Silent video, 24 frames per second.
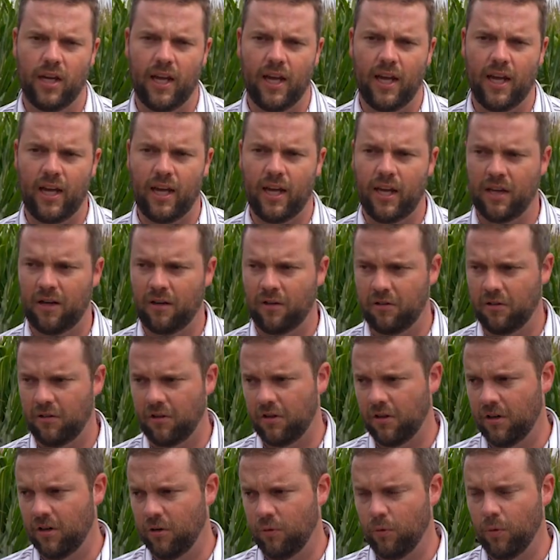and
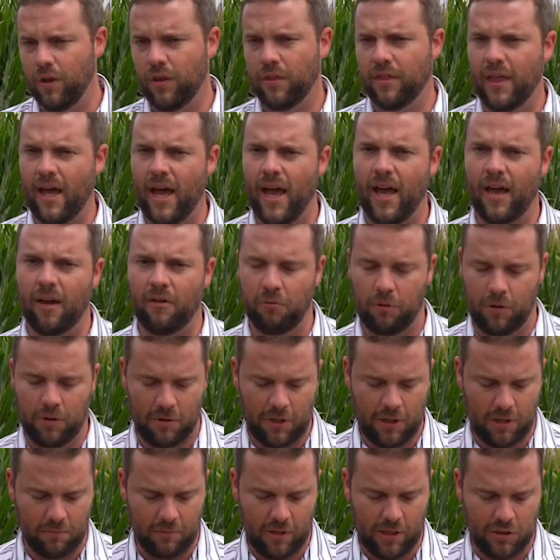with that we
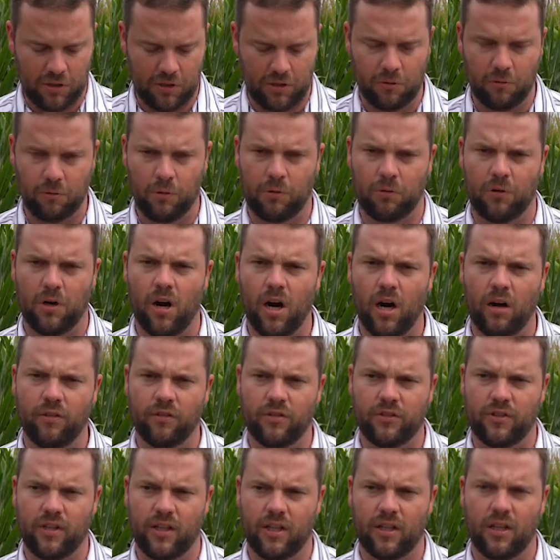need to make sure when we're
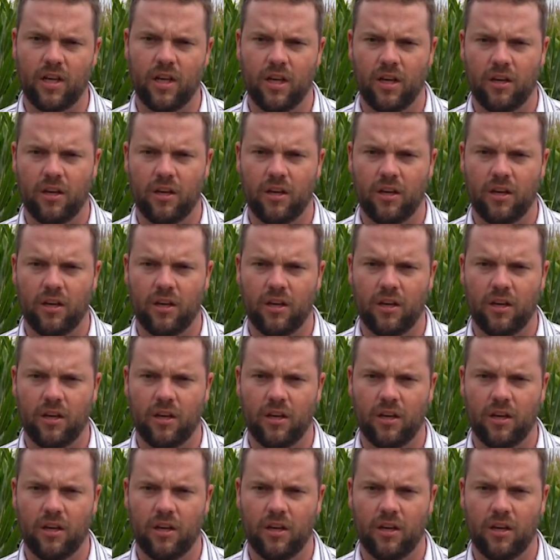harvesting,